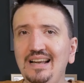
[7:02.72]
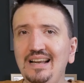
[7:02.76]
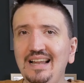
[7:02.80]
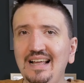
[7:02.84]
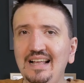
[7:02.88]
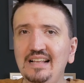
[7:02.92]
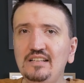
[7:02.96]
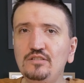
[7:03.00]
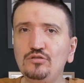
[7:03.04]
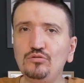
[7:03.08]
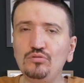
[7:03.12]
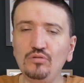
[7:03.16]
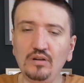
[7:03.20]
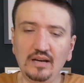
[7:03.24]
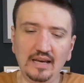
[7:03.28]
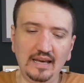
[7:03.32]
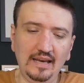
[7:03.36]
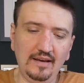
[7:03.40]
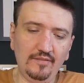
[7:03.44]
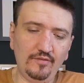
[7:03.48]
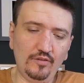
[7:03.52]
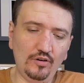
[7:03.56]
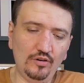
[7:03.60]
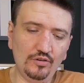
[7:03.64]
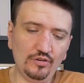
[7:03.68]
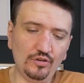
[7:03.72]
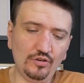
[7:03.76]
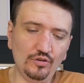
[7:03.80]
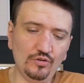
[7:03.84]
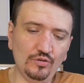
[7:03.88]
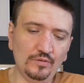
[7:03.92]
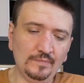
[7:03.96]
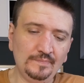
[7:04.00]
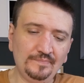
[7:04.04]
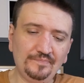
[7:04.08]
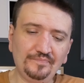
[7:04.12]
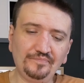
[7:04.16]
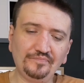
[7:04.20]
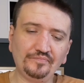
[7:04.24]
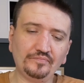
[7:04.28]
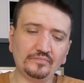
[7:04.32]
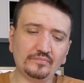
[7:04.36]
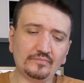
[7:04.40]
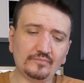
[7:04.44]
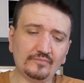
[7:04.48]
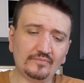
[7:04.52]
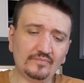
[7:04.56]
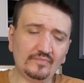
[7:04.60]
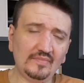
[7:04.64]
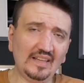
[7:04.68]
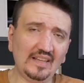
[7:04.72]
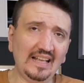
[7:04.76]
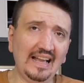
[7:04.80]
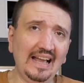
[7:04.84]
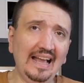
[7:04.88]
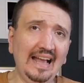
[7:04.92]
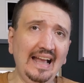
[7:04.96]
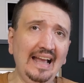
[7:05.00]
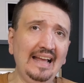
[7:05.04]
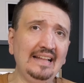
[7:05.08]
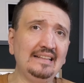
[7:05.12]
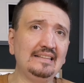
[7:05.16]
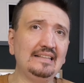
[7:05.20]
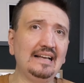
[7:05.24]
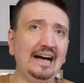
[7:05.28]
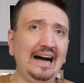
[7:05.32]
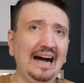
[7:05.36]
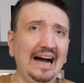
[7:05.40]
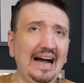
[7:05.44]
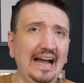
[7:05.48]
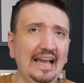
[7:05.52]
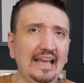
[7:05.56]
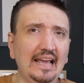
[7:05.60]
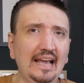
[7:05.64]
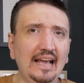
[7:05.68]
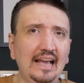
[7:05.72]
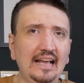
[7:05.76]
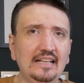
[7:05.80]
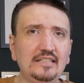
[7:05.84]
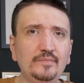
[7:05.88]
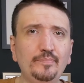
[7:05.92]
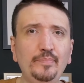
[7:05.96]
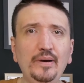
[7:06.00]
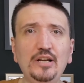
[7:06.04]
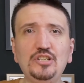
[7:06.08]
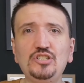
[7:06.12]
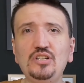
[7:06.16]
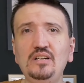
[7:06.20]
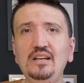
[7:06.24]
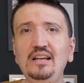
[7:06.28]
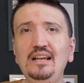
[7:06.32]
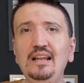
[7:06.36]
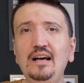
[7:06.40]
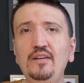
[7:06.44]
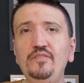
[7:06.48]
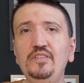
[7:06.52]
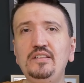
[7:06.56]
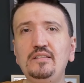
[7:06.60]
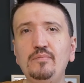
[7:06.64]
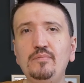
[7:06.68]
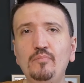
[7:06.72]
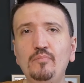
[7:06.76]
lens to have on you. And I especially love it